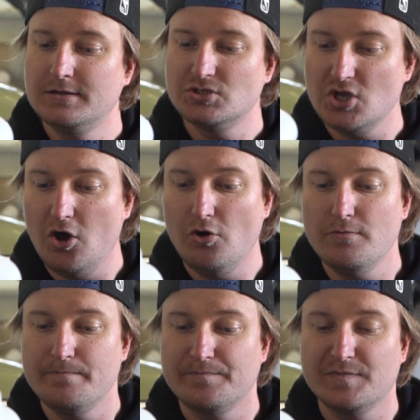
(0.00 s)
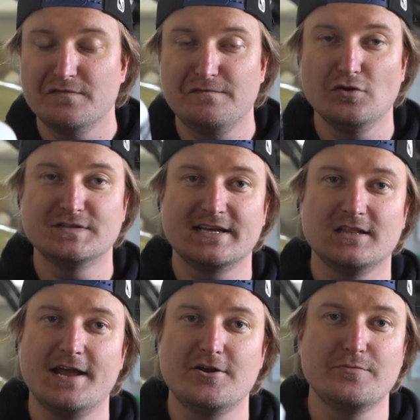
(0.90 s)
So, fuel tank
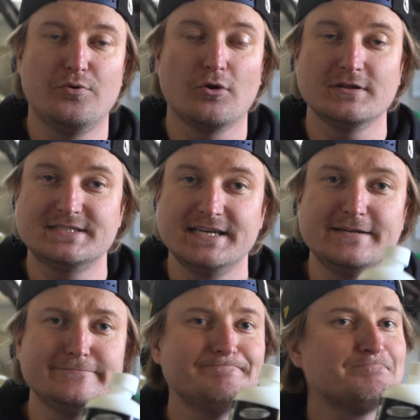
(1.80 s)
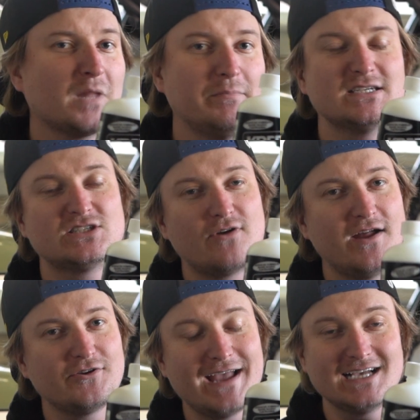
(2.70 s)
liner, you pour this in and mix it around
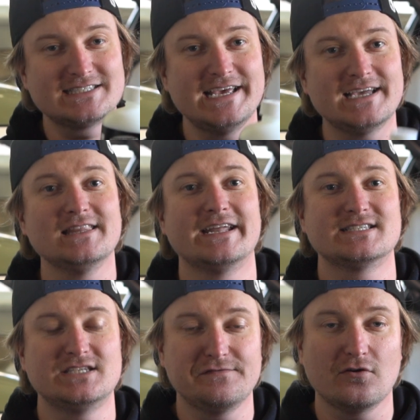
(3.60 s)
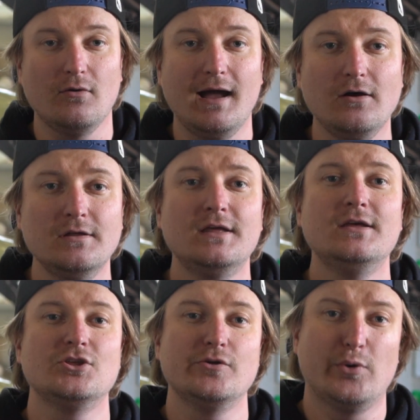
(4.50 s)
your gas tank, let it sit for a while,
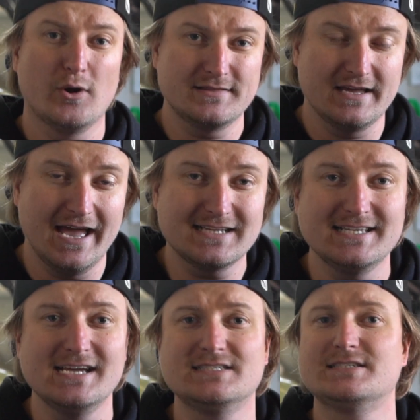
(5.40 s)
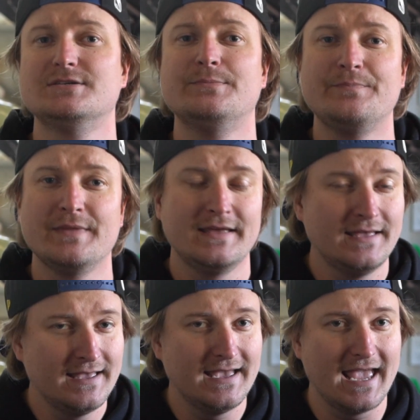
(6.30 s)
you pour out the excess,
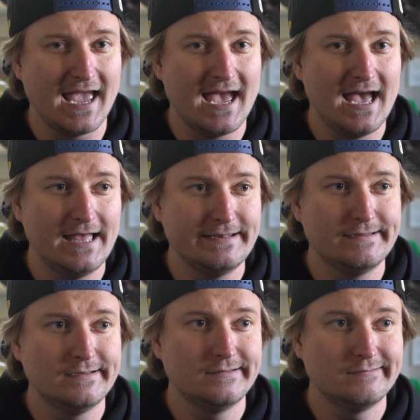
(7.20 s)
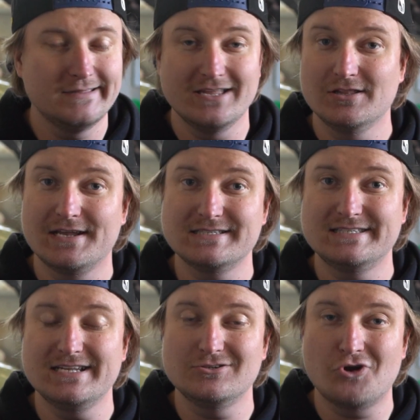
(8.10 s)
and then you let it
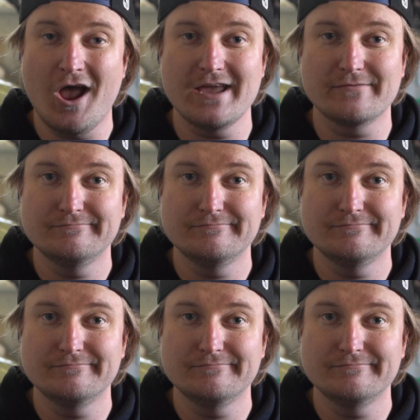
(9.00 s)
sit and dry.